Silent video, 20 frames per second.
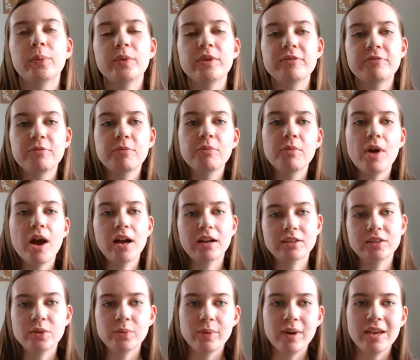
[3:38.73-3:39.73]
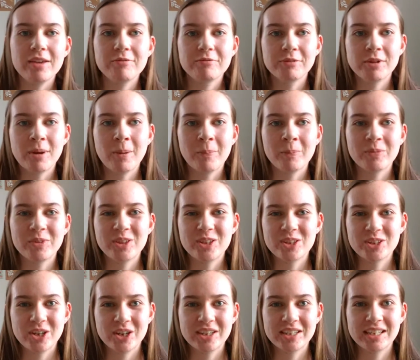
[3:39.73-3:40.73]
we've walked away from the
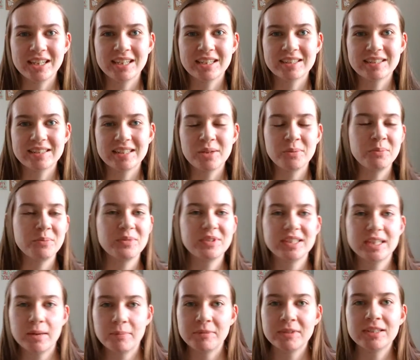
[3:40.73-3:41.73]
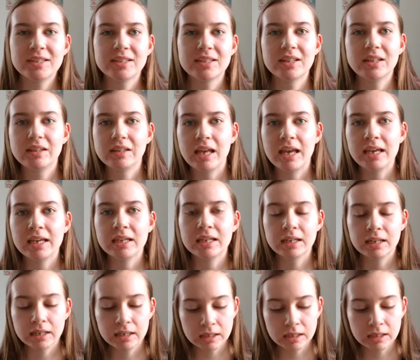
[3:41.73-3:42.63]
darkness and stepped into the light,